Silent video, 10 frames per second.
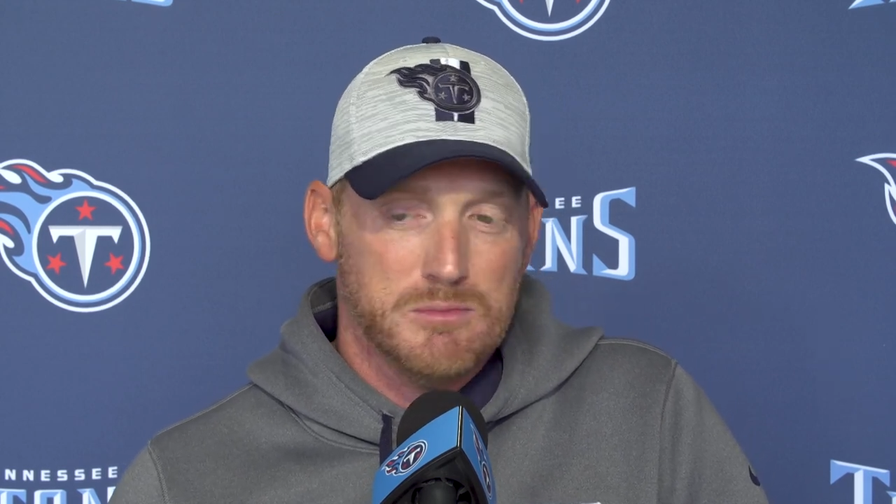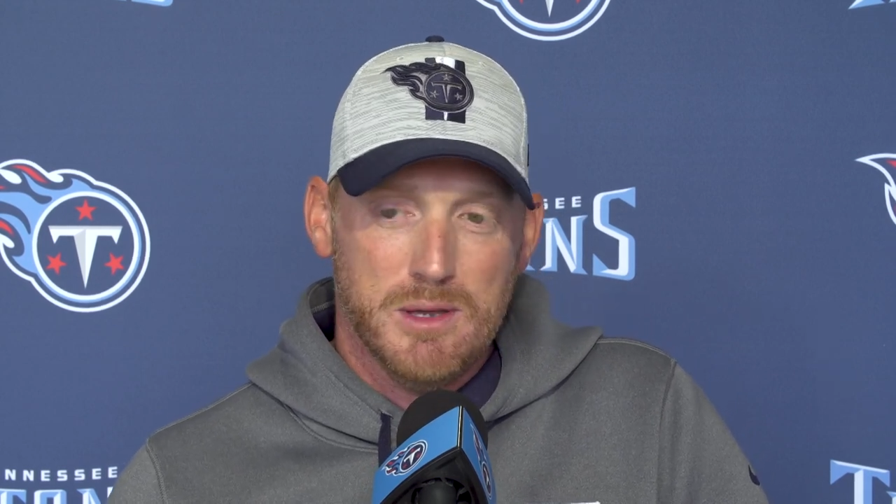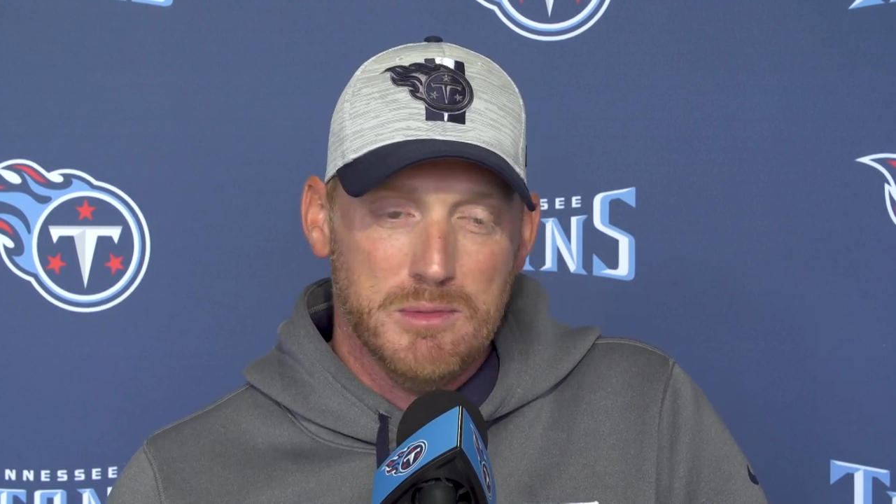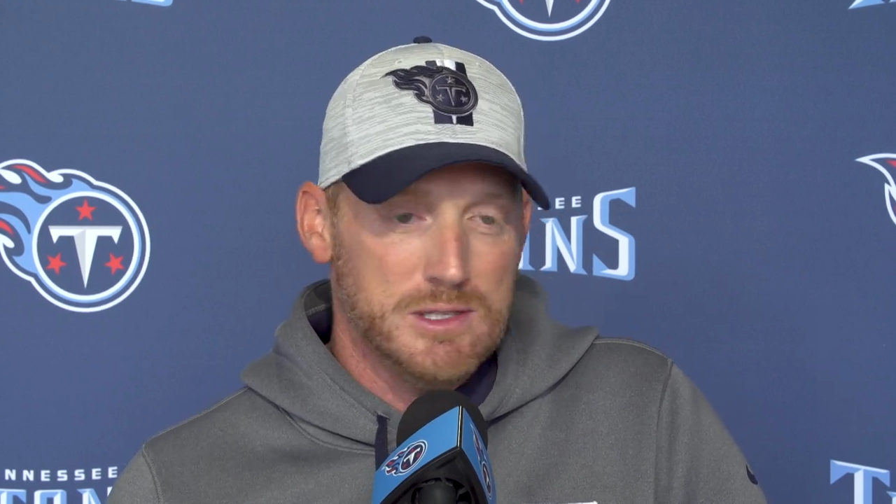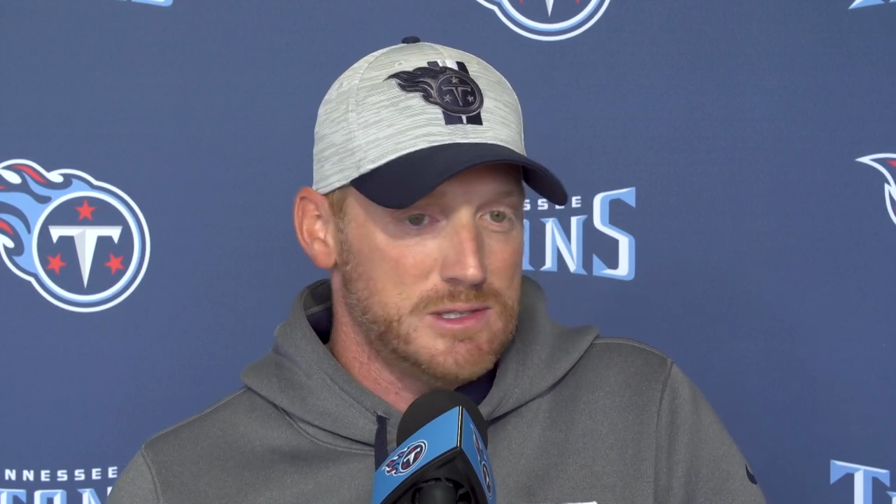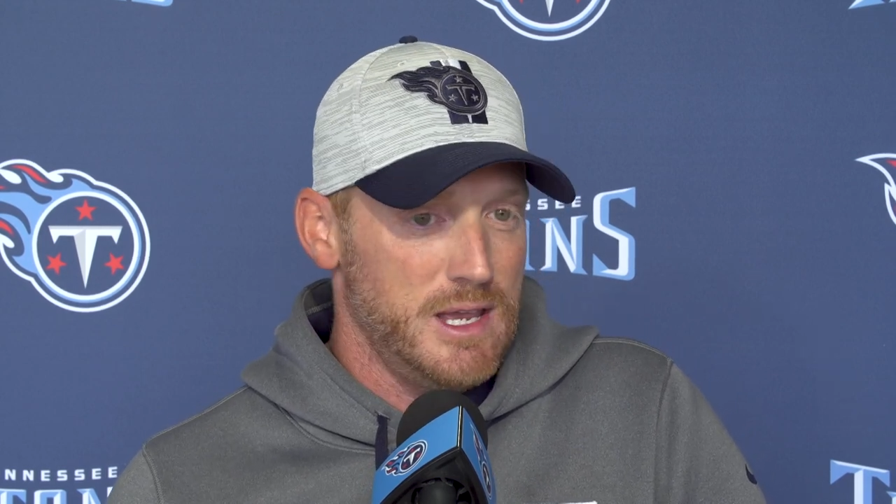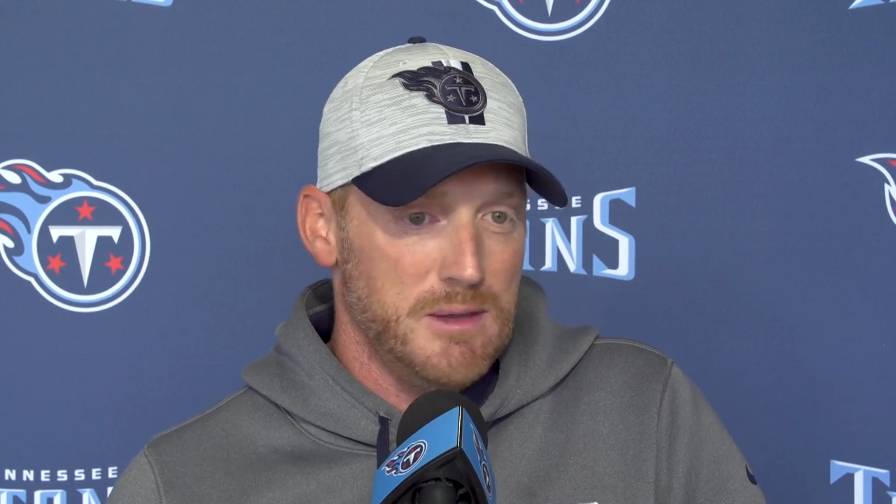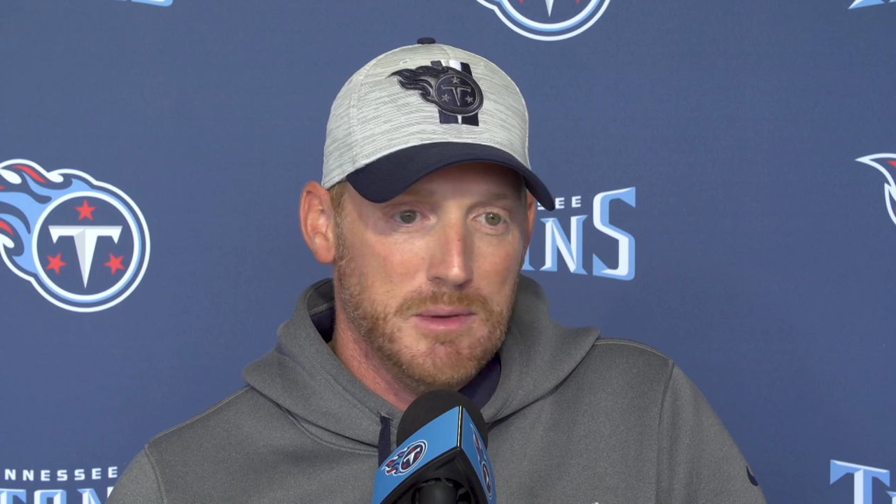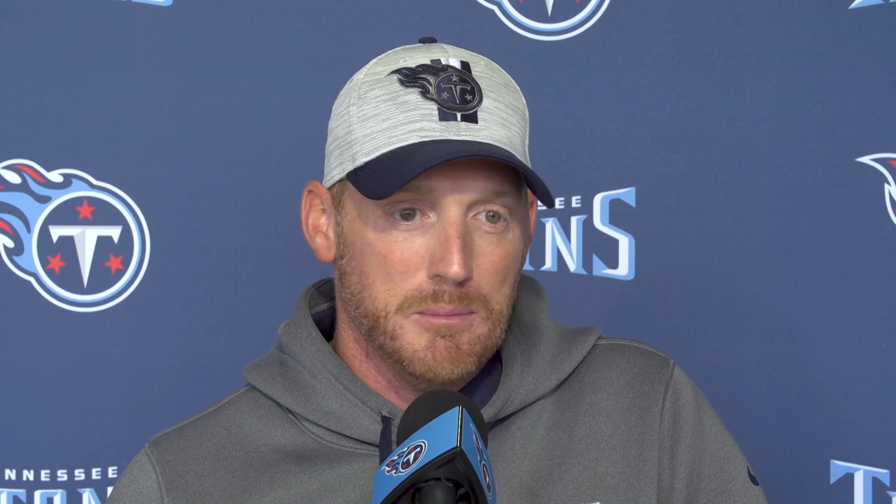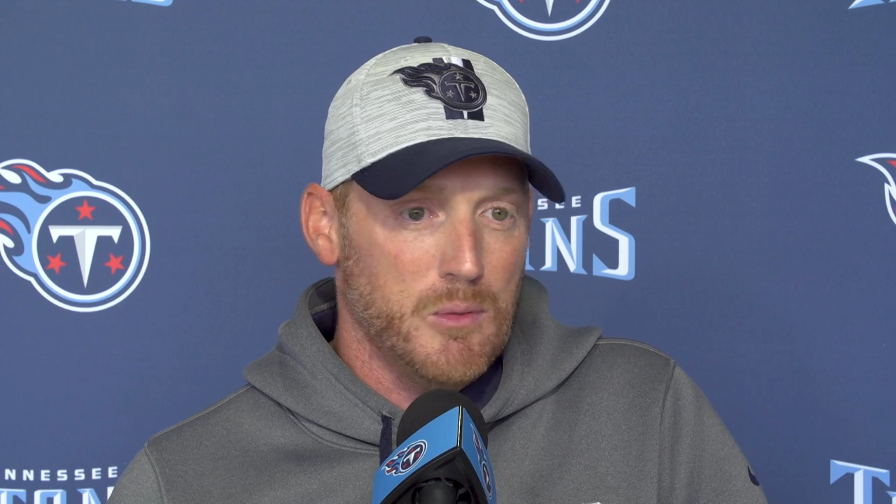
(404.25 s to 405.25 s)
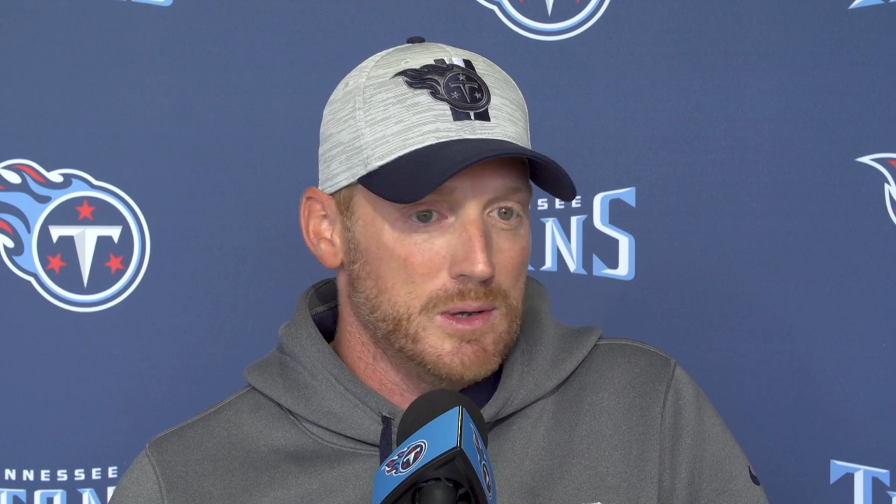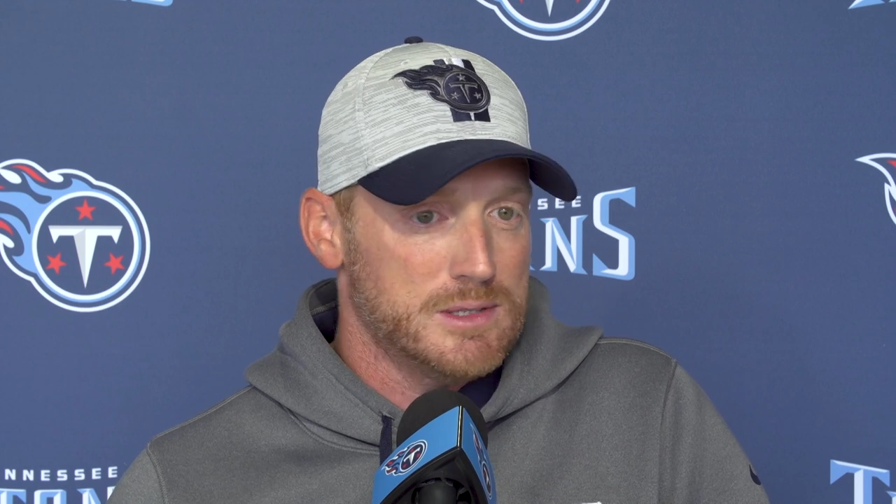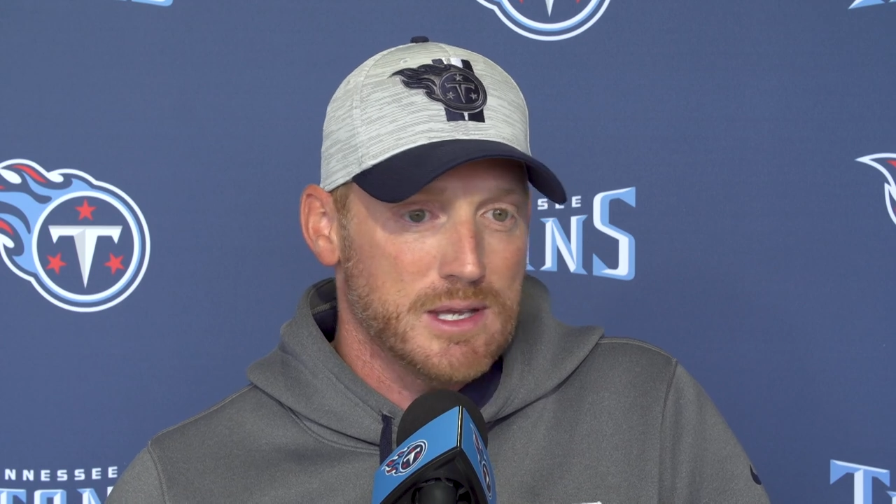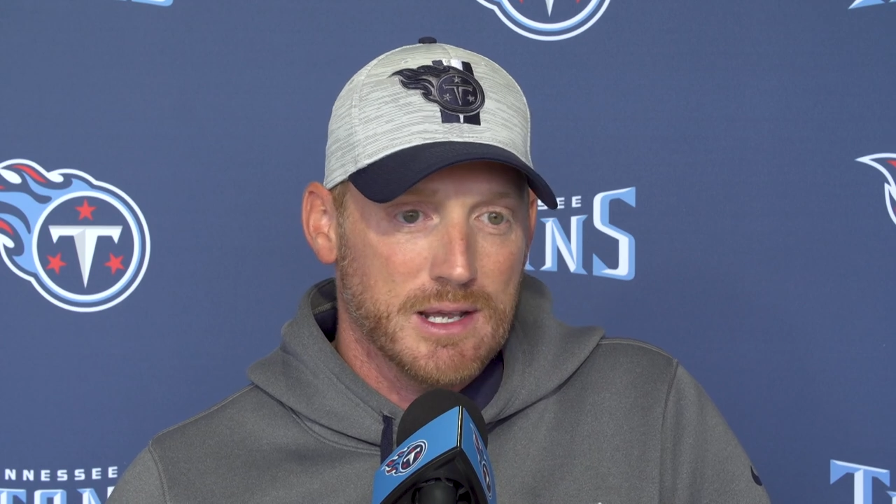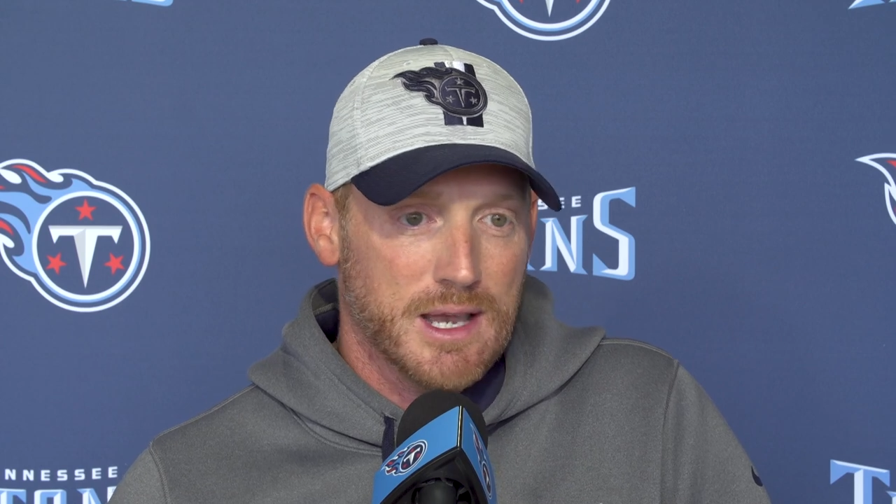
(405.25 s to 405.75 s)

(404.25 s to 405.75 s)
Maybe it's aiming points on a